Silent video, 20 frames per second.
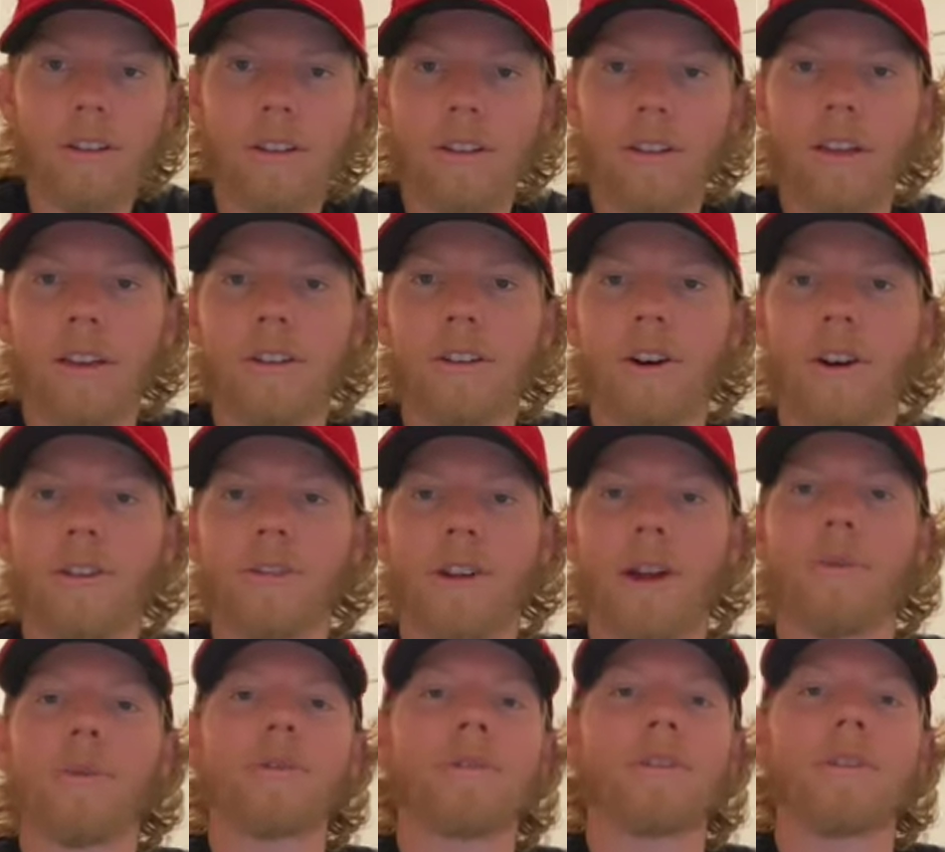They encourage
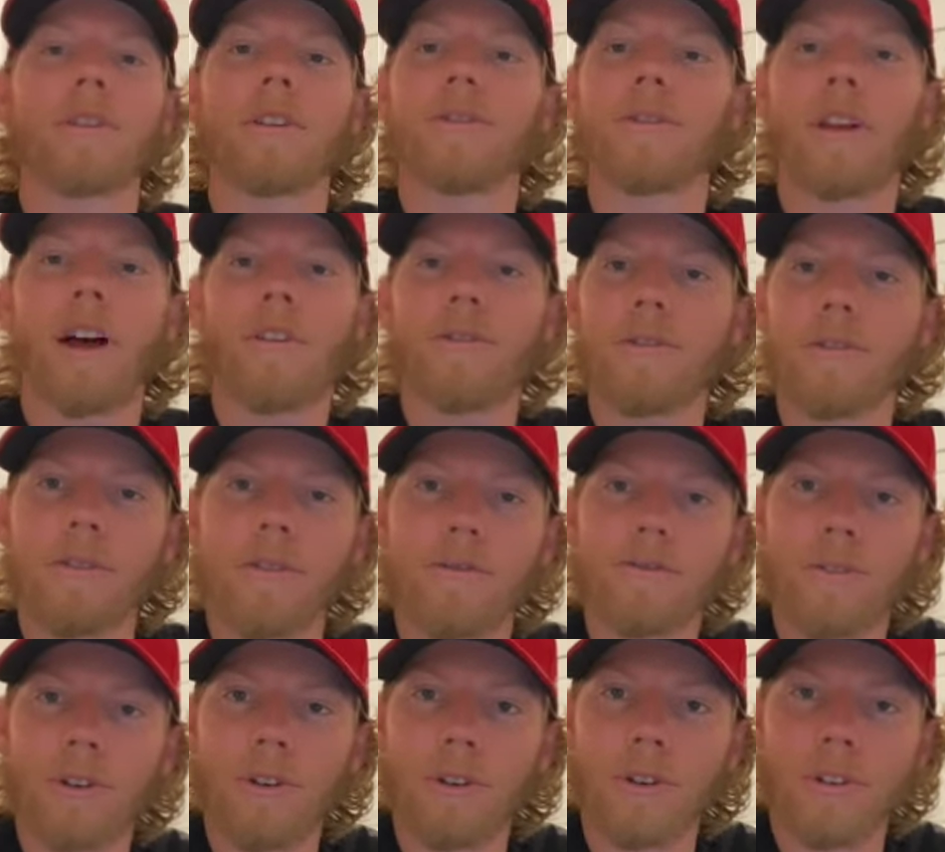Edward to live life to the
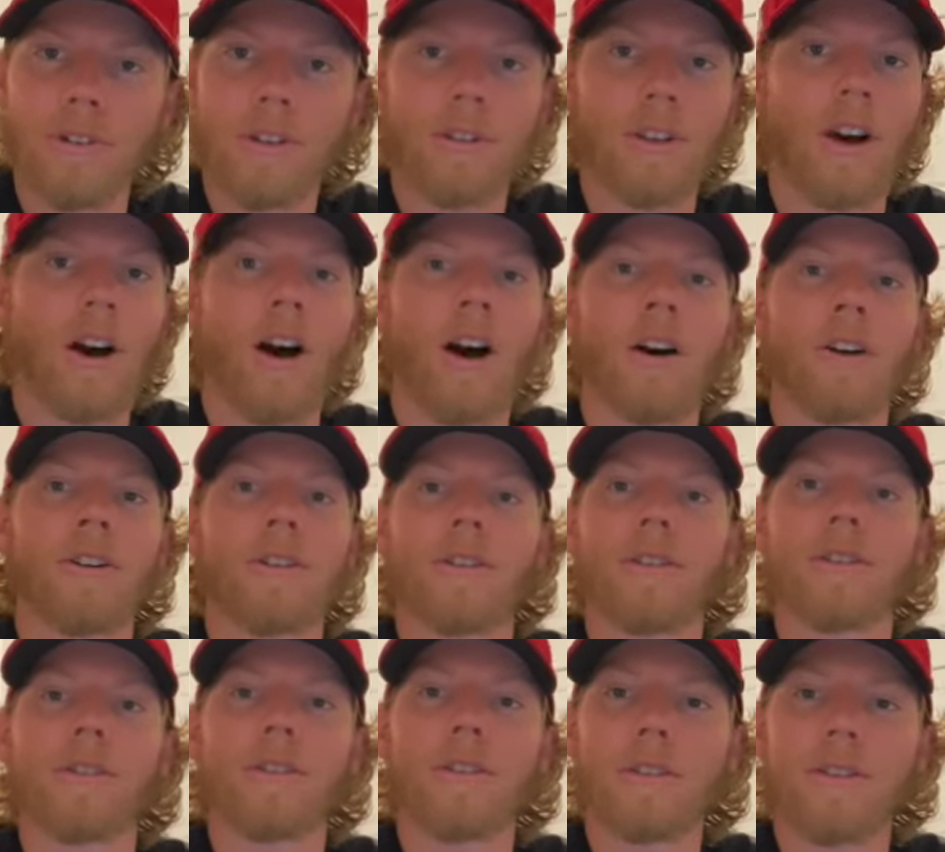fullest to honor
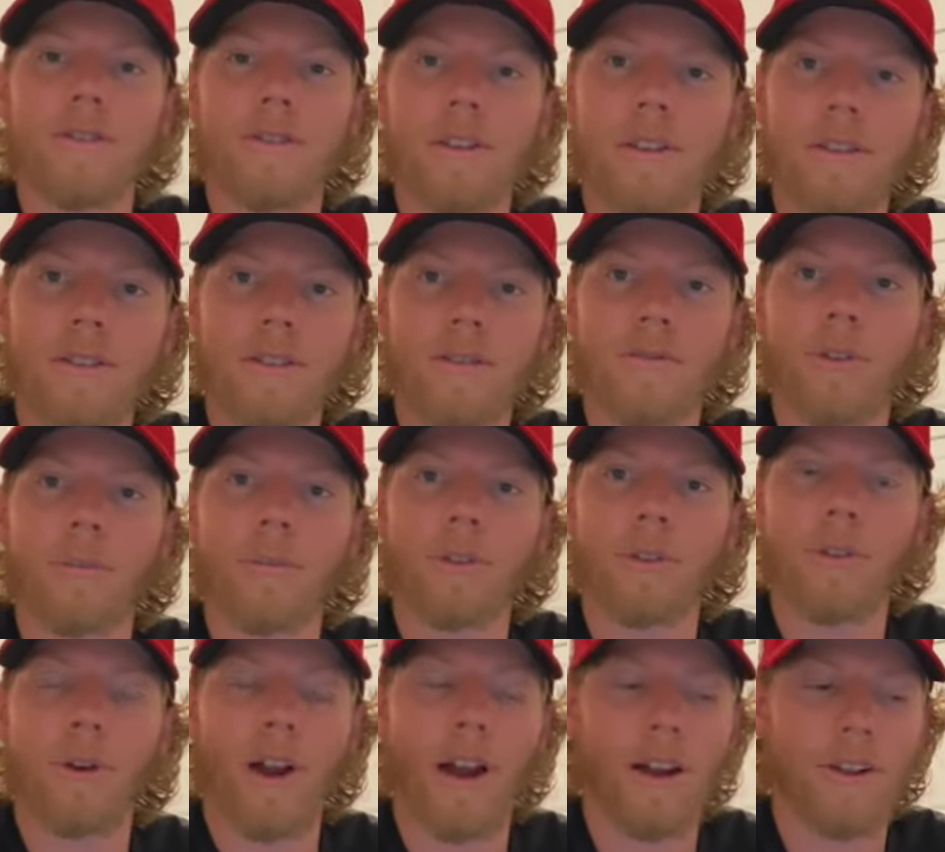the deceased from the
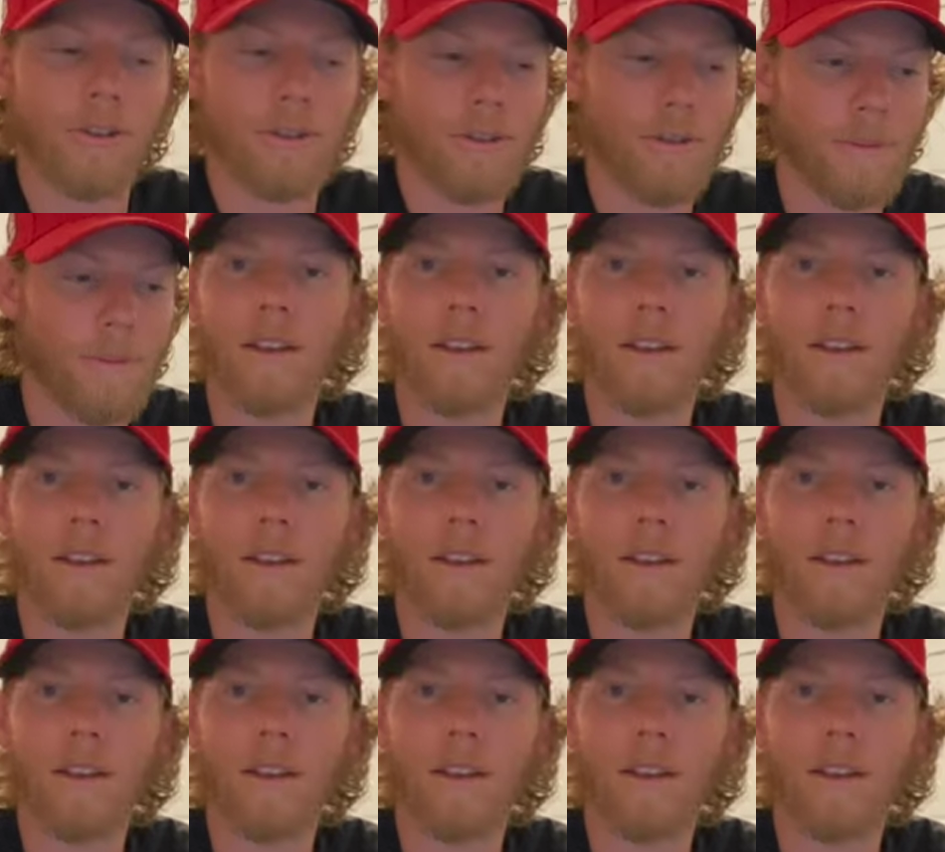crash.